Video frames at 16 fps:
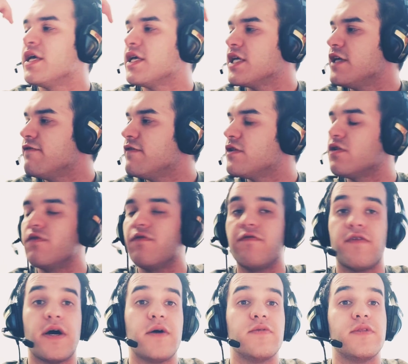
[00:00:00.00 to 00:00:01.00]
Even you
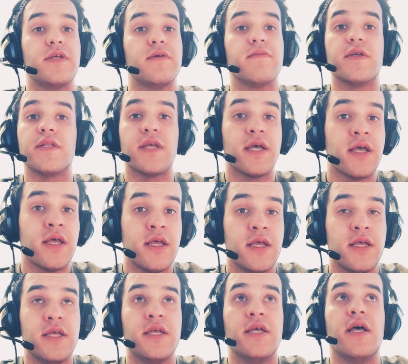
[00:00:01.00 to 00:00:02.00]
found them in
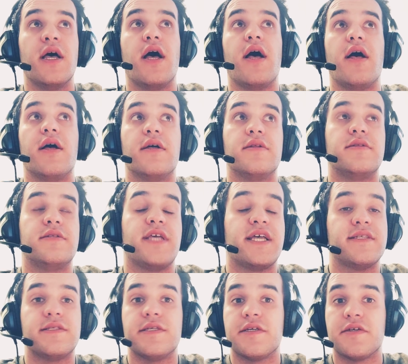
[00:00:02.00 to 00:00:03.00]
a
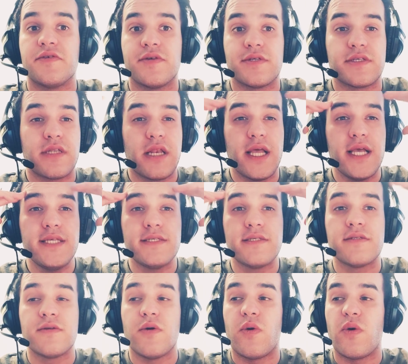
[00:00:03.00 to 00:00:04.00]
10 secrets
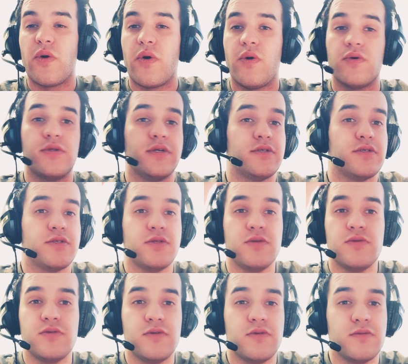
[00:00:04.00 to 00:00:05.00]
list or others
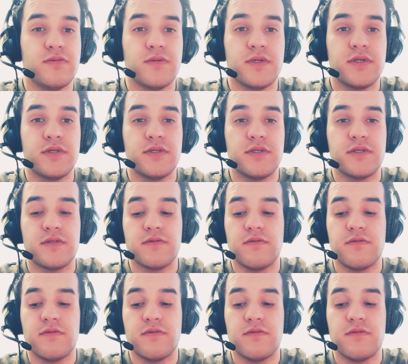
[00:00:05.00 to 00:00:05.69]
YouTubers